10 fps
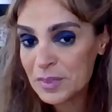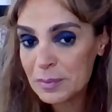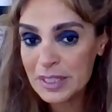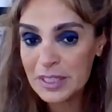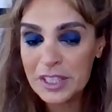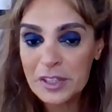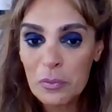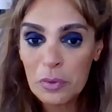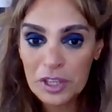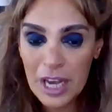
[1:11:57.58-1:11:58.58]
but it
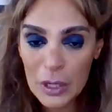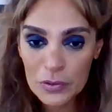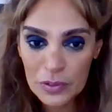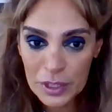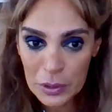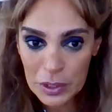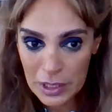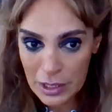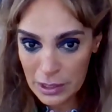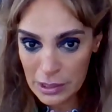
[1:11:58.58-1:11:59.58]
didn't work out very
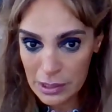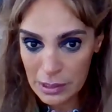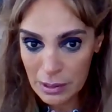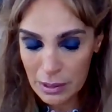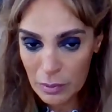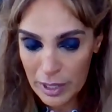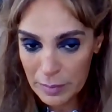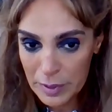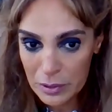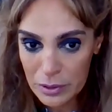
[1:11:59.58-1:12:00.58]
well,
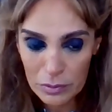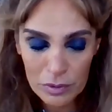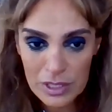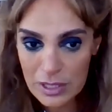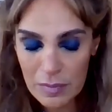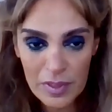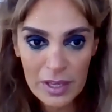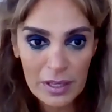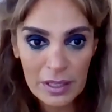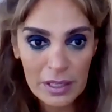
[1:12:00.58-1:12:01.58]
because it was
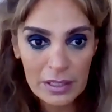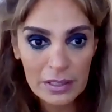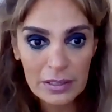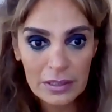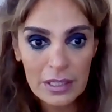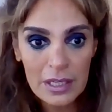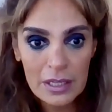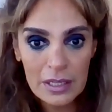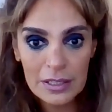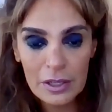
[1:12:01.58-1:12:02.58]
something
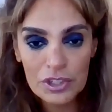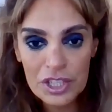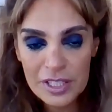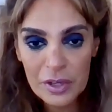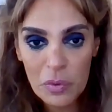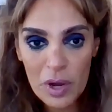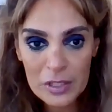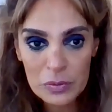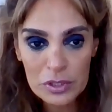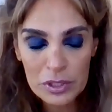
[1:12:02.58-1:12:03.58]
and logistic
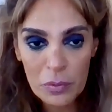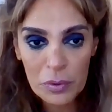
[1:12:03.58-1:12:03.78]
wise was not